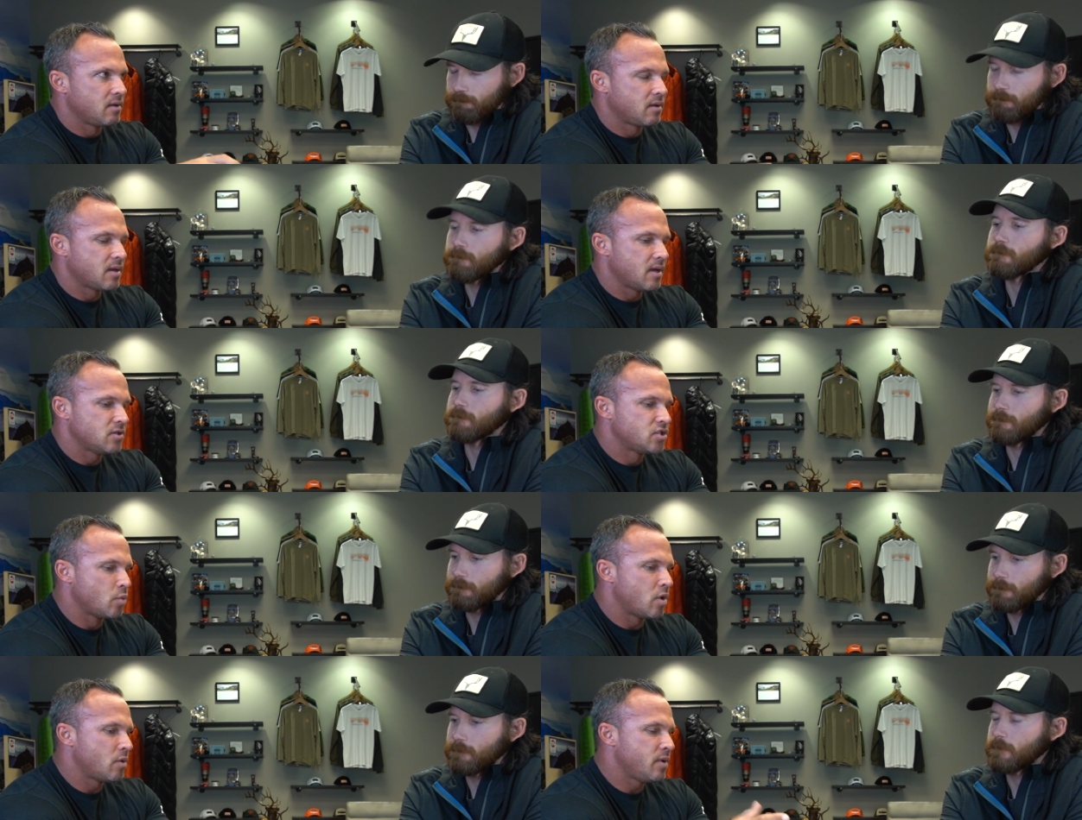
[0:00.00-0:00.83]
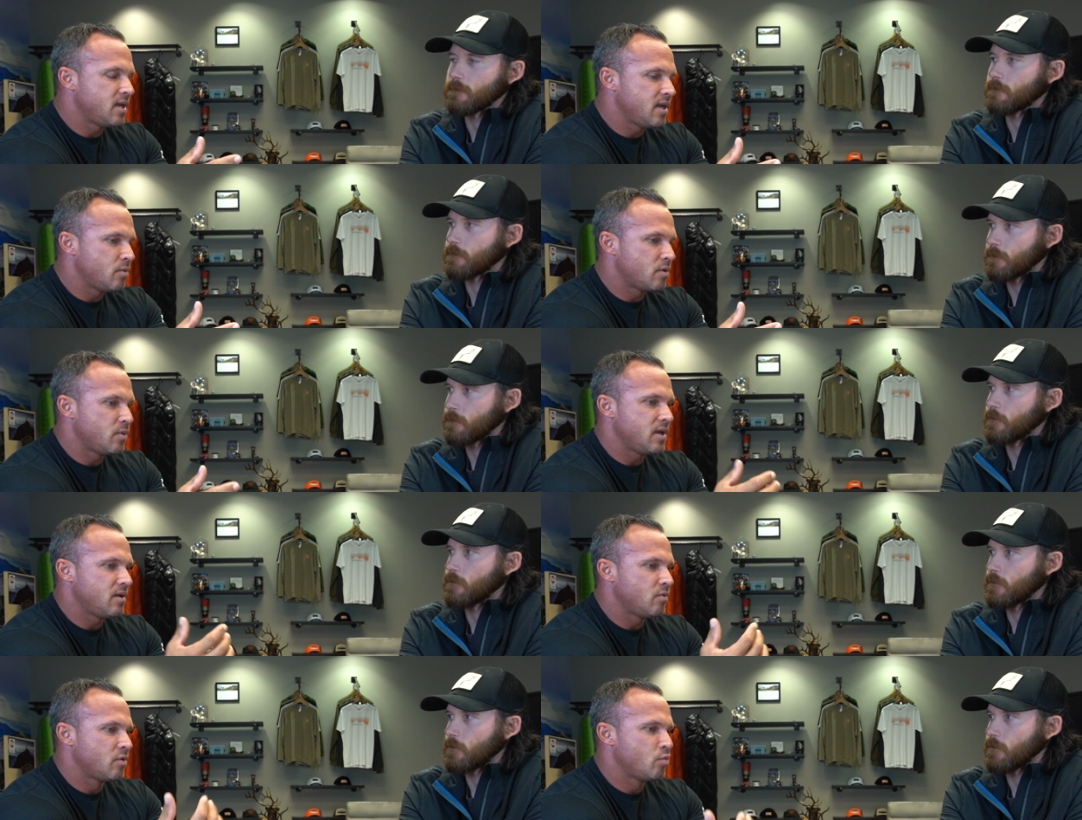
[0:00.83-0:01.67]
Speaker 1: Okay, so what do we need when
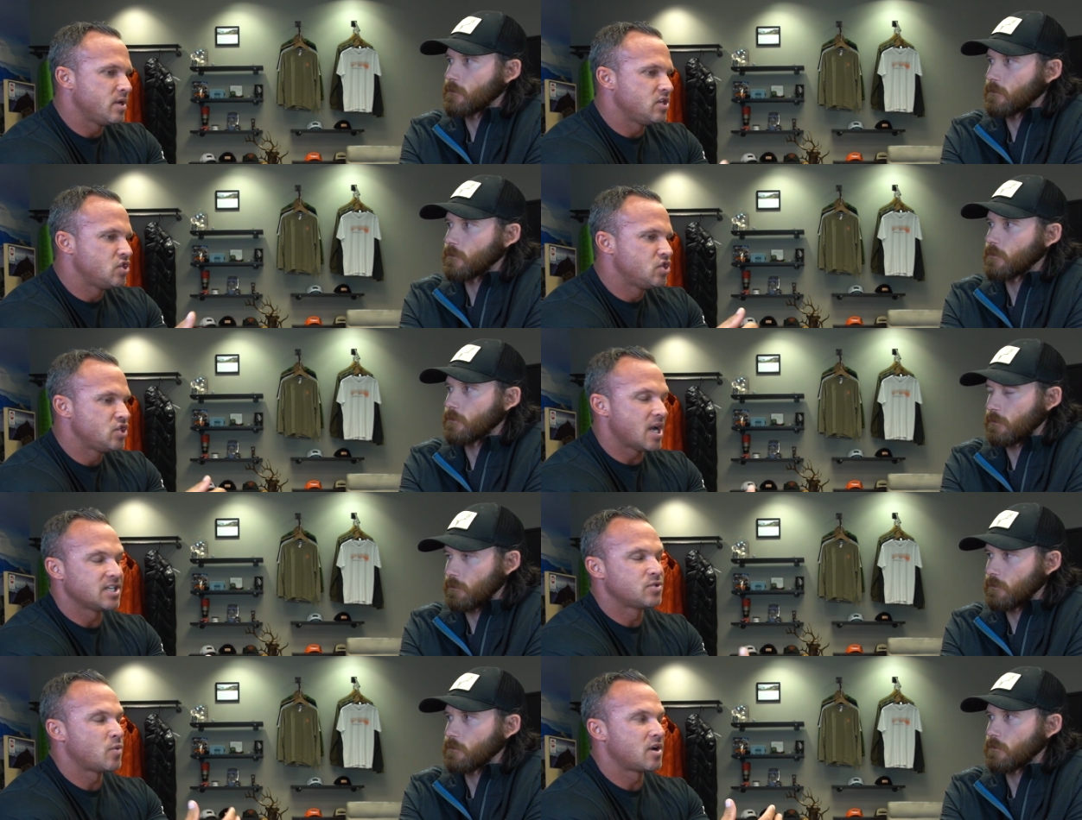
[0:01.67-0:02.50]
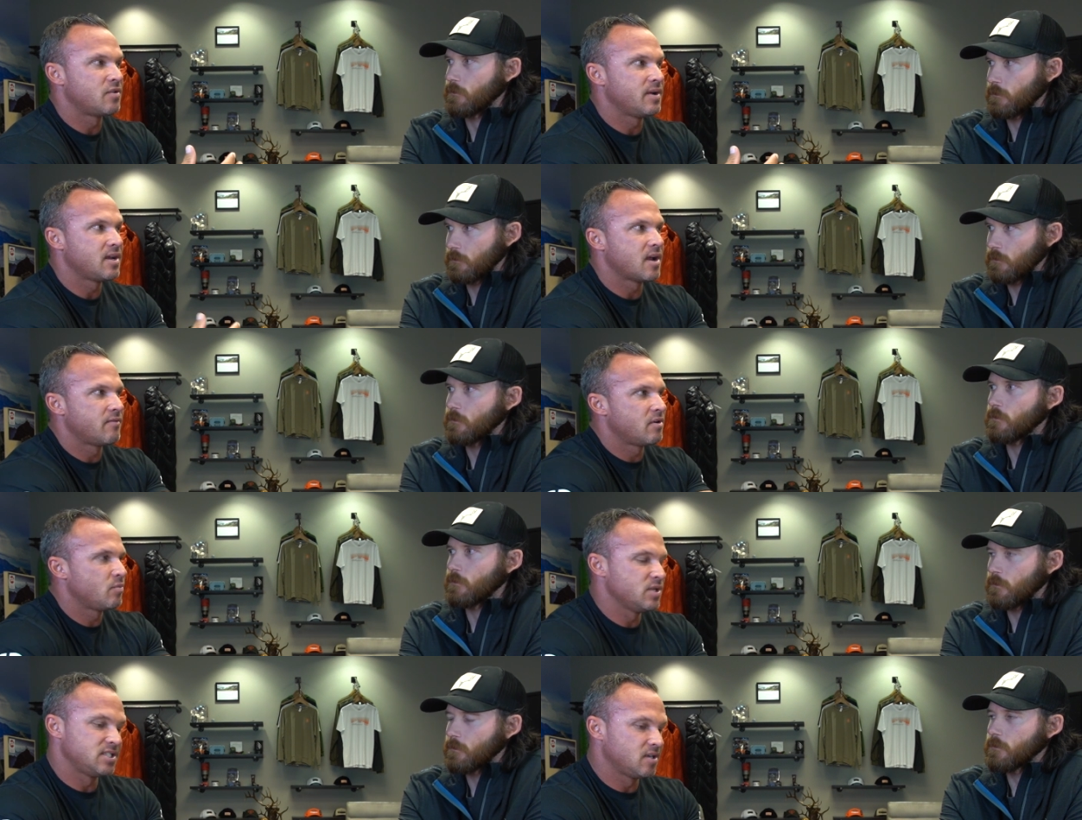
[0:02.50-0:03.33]
we when we just want to
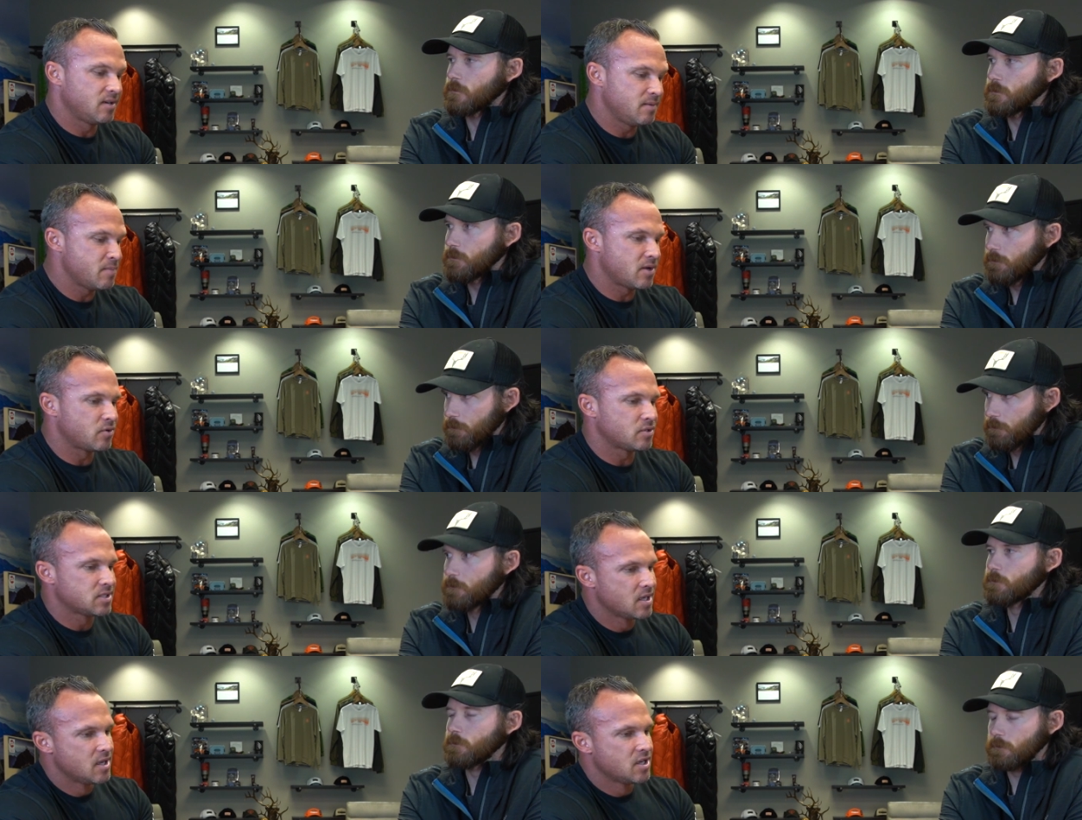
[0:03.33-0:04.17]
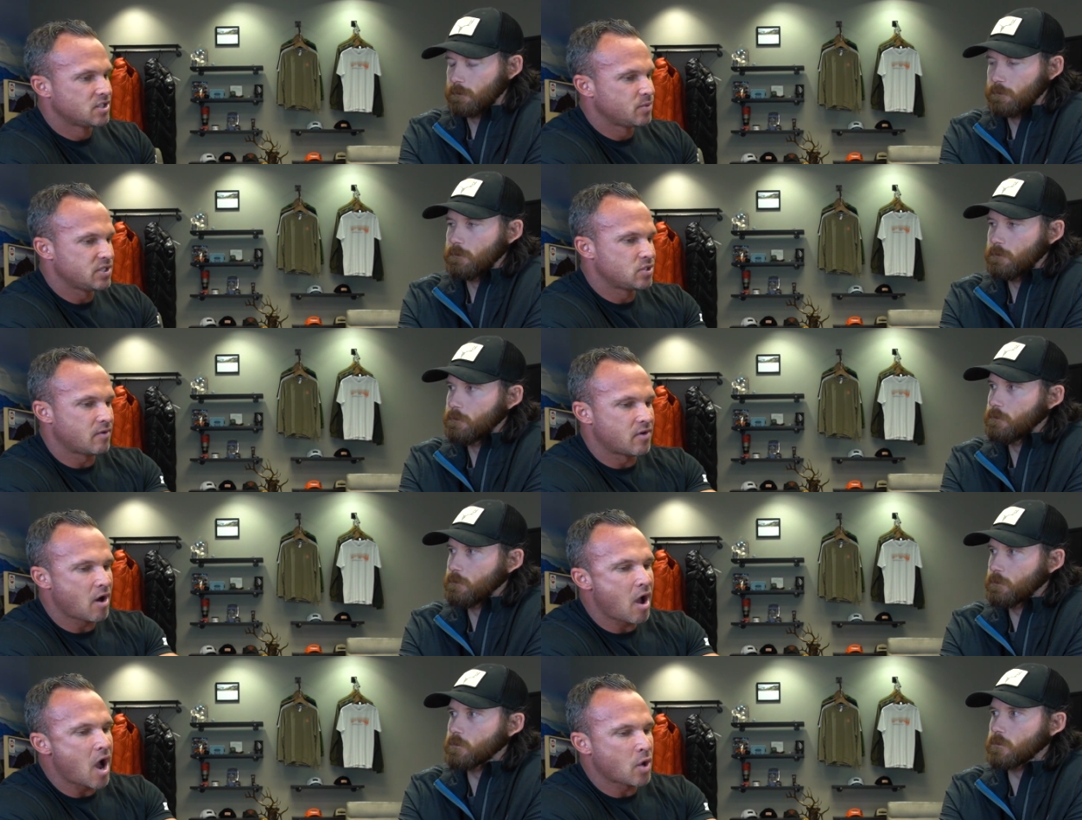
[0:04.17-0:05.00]
recover? We still need minerals, so we still
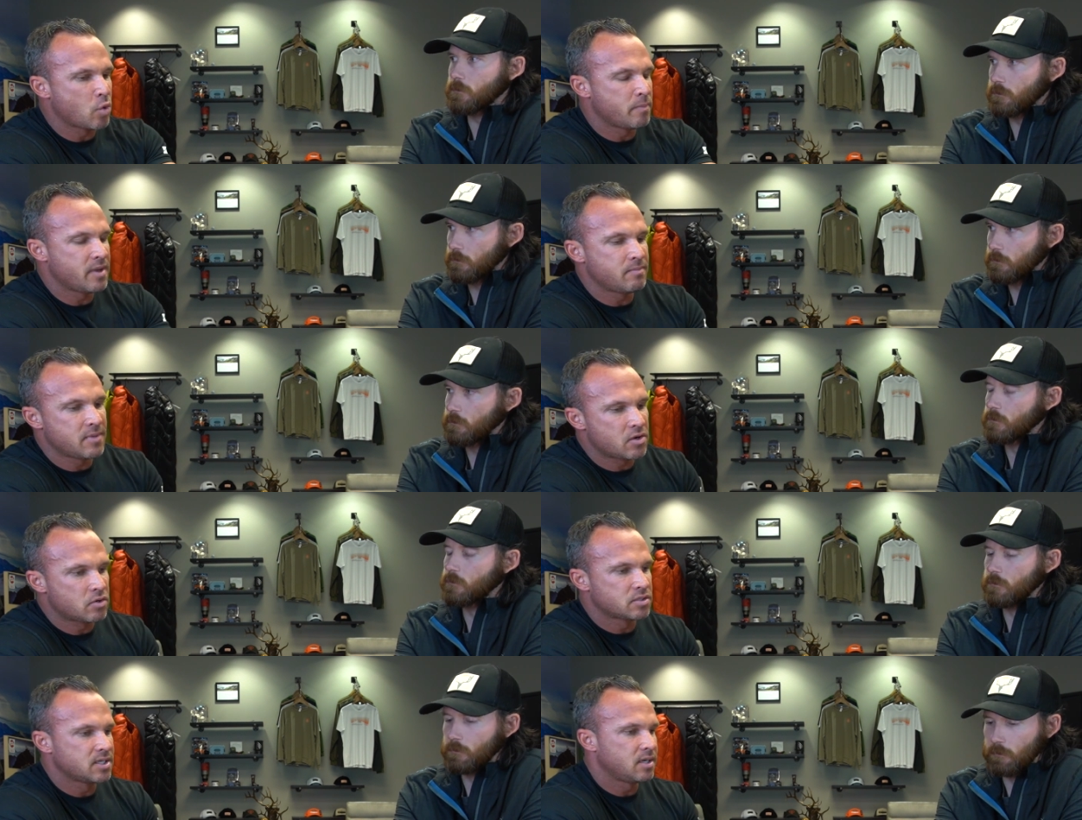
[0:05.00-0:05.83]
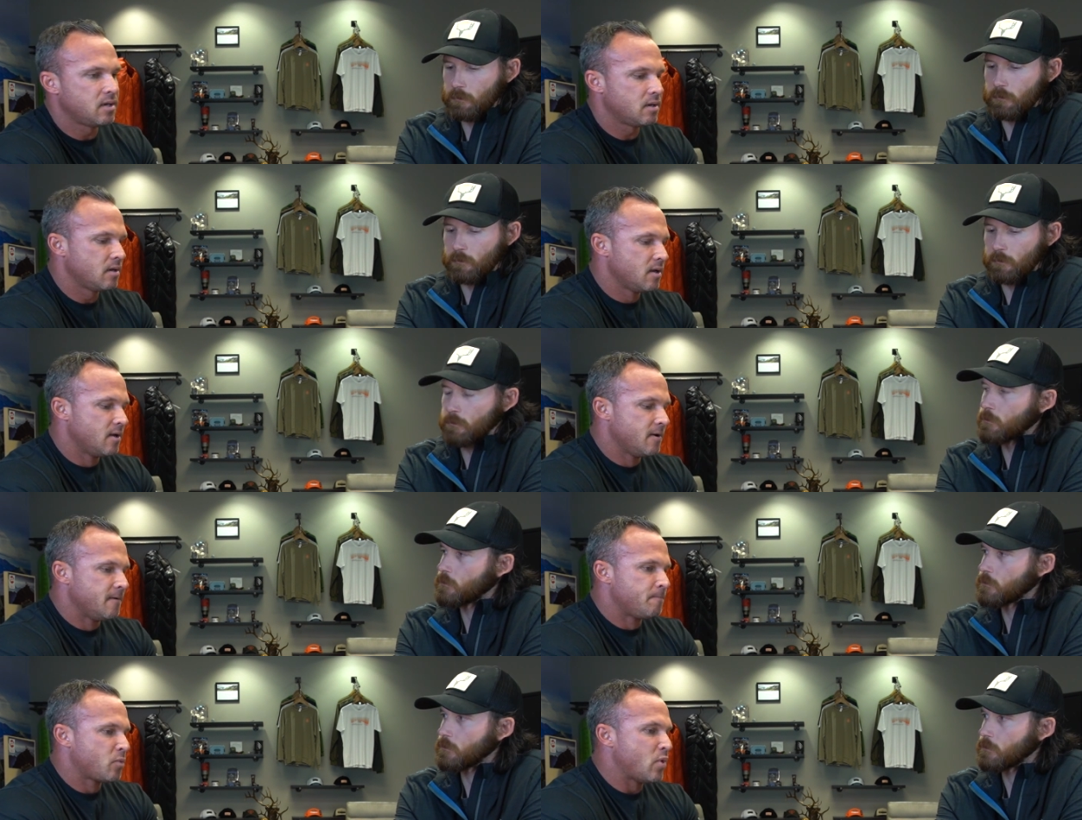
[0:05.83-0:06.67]
have our Aquamin minerals in here.
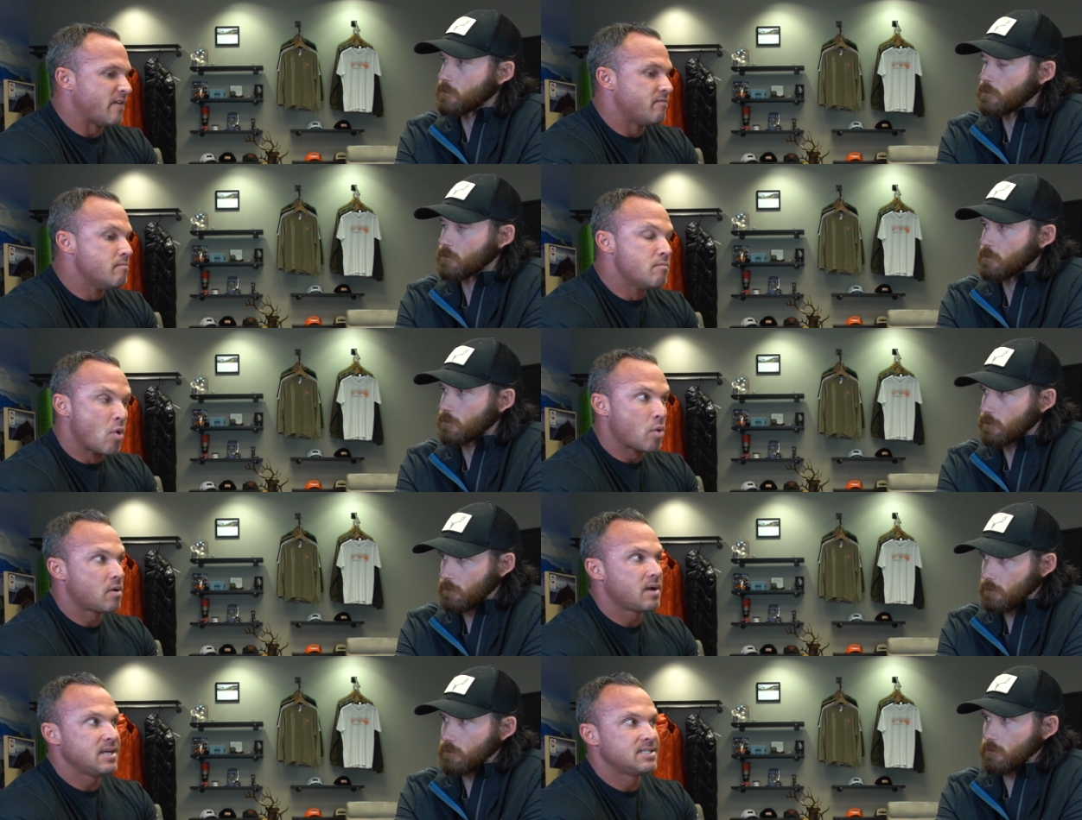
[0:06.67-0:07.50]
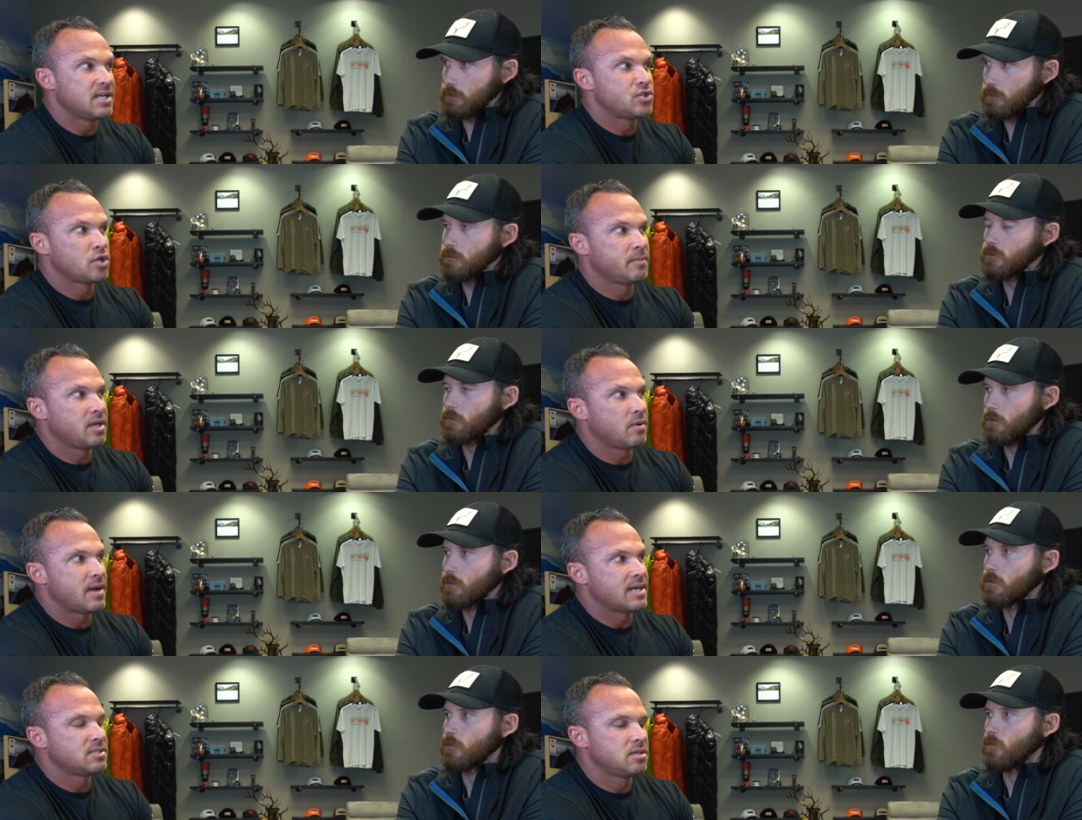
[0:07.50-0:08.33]
Mm-hmm. We have more essential
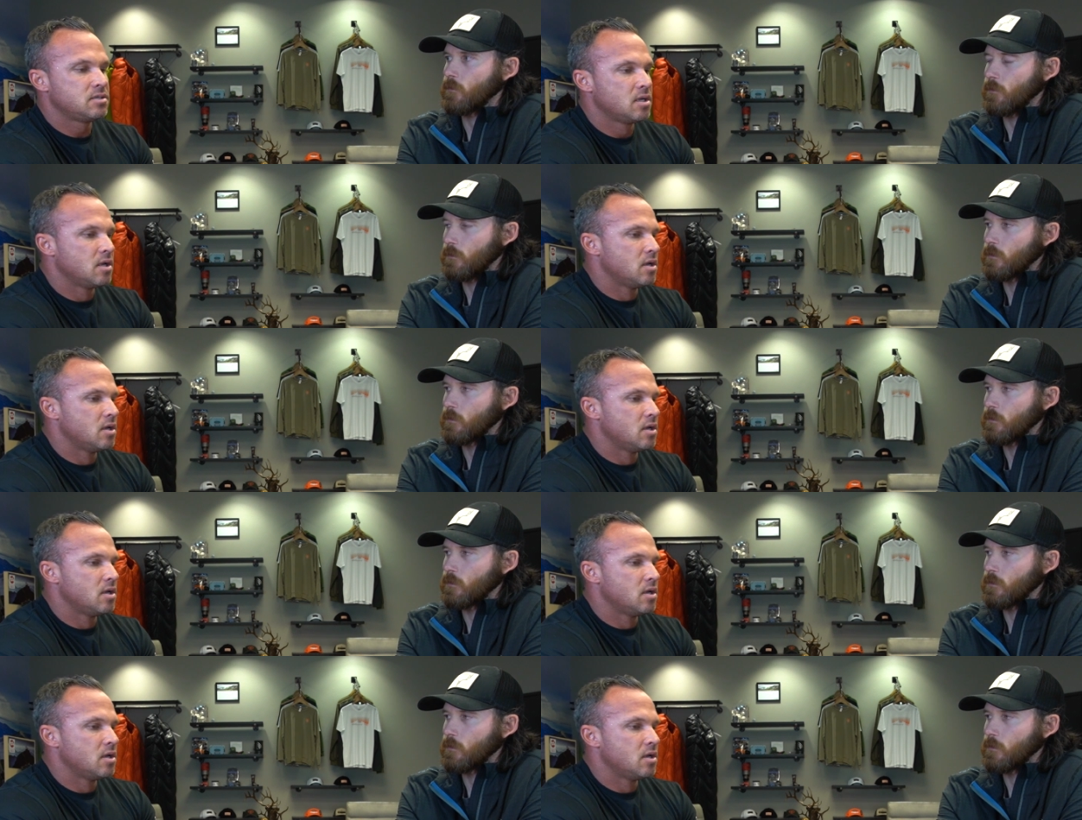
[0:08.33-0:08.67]
amino acids.